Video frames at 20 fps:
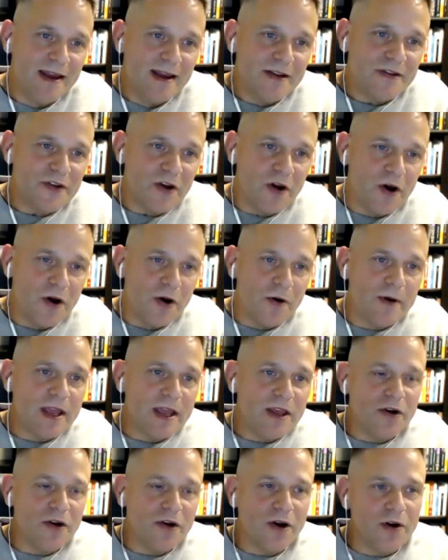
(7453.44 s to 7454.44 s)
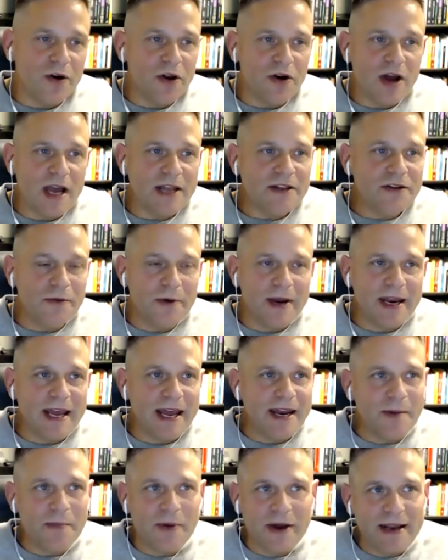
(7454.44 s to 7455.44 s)
So, you know, you're not doing
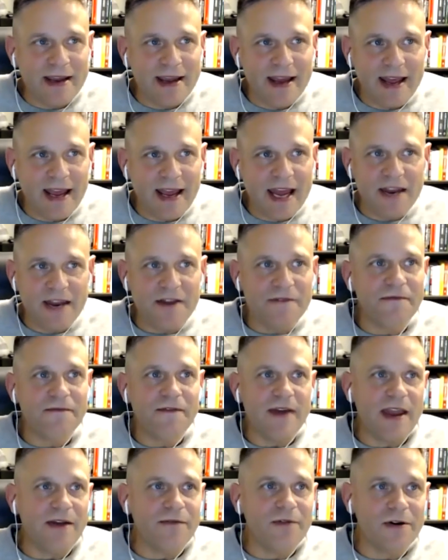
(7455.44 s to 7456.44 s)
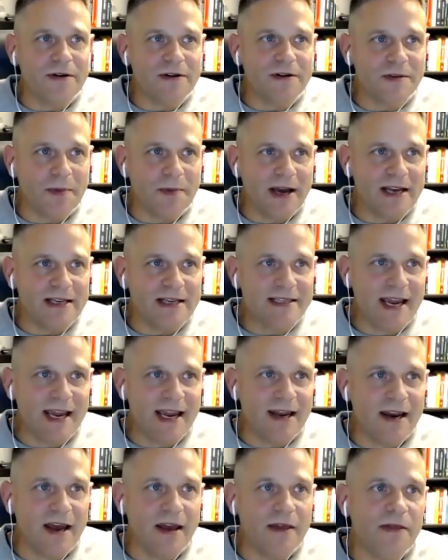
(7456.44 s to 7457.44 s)
anybody any favors by
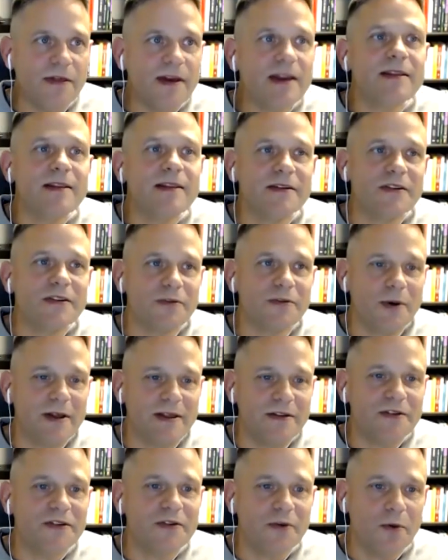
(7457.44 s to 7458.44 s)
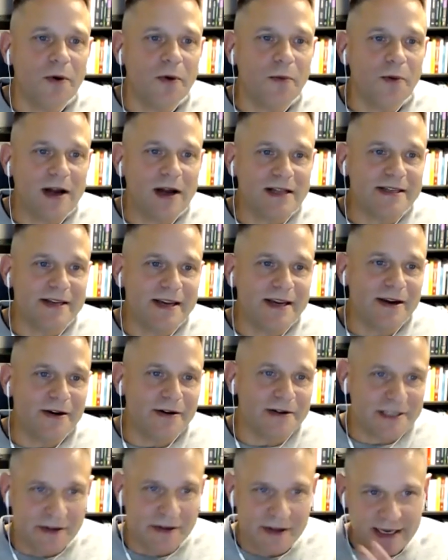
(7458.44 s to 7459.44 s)
saying, I think this is what the school wants to
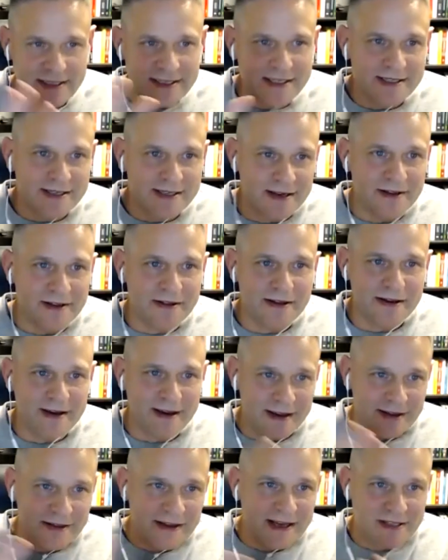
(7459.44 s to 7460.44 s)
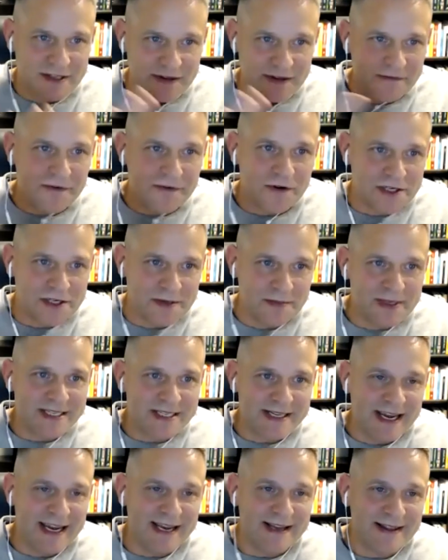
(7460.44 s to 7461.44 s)
hear. So that's the that's the first
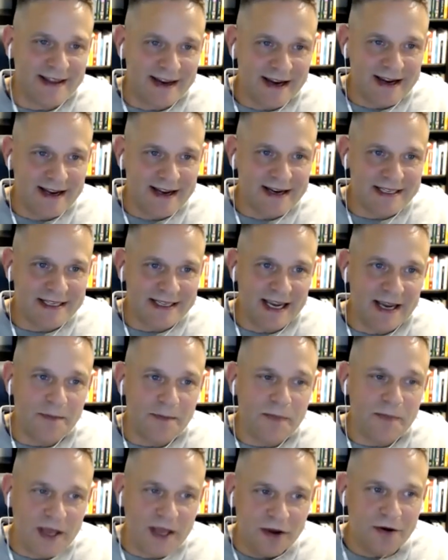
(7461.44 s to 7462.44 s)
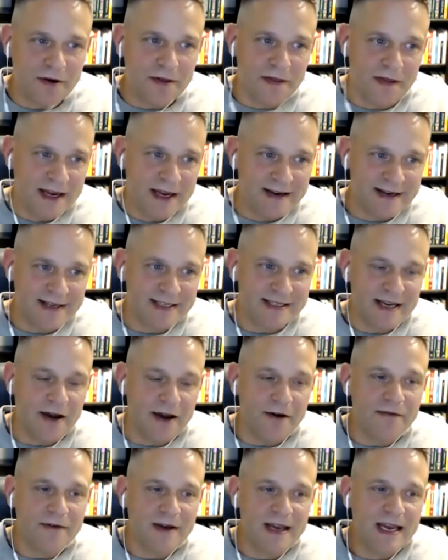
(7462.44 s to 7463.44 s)
mistake that I'm going to say. Be your authentic self.